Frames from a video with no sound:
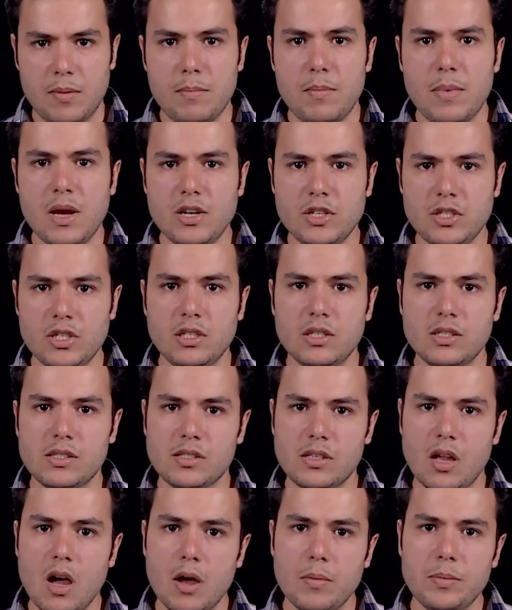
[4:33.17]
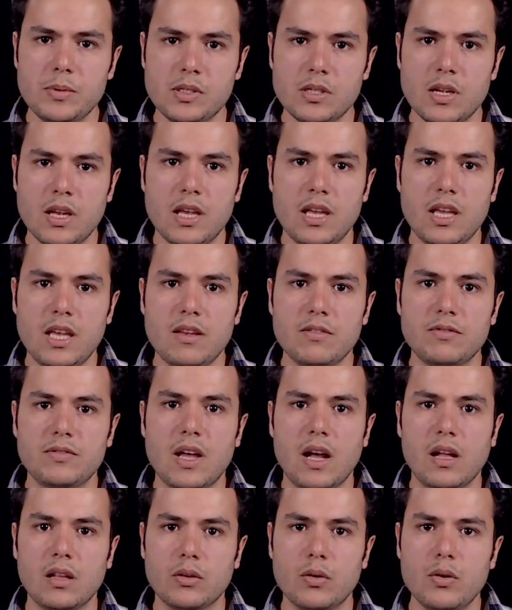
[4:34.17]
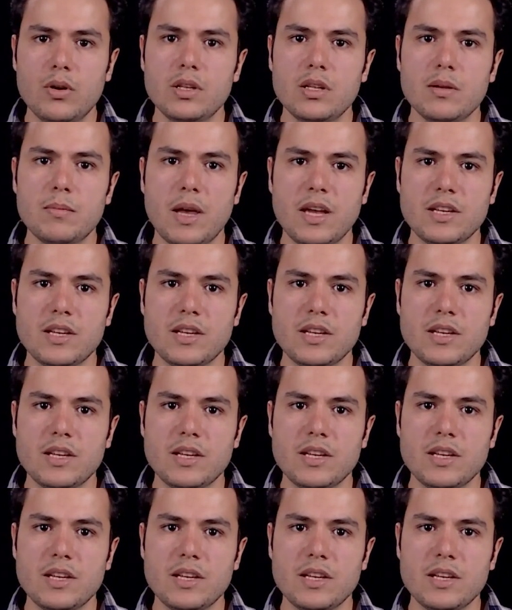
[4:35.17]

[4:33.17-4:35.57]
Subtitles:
Merging stops if the algorithm